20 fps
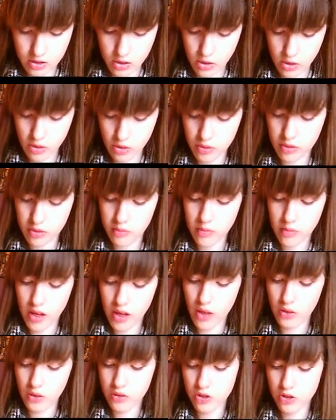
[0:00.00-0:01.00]
on my
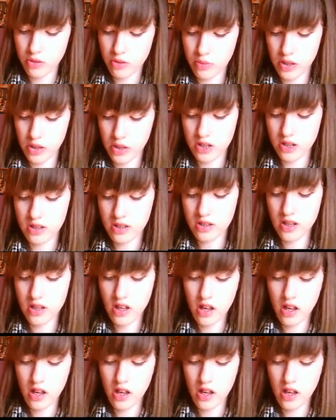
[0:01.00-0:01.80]
other 2 brushes,